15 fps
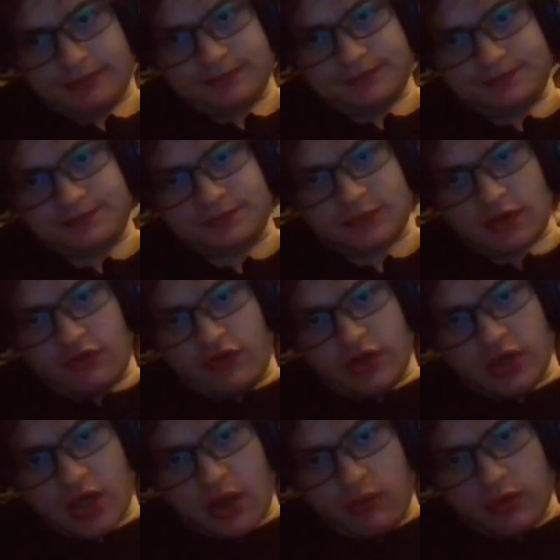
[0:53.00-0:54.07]
I
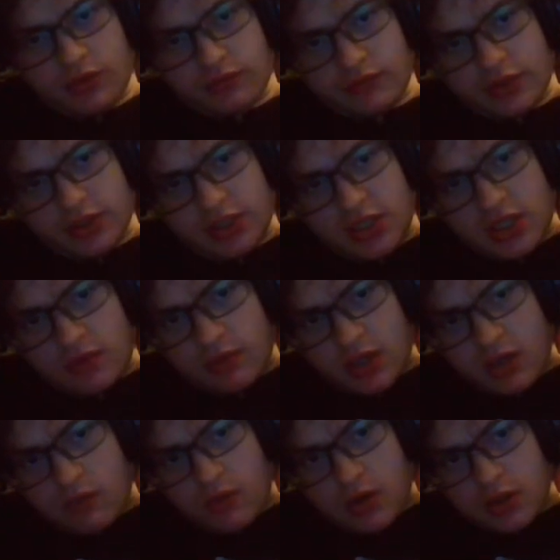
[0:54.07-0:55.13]
figured I wouldn't really get what I
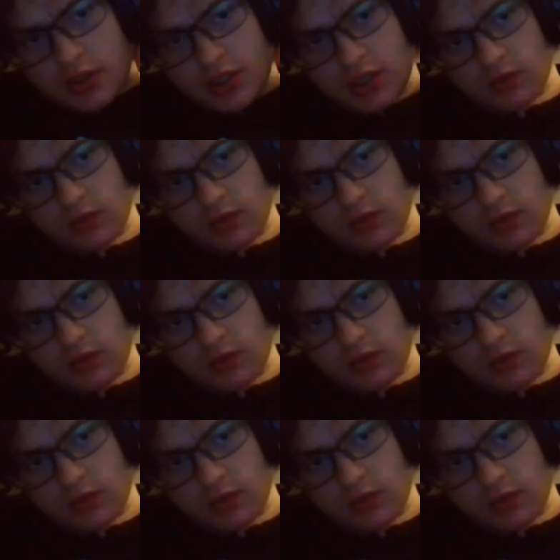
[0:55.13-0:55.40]
wanted,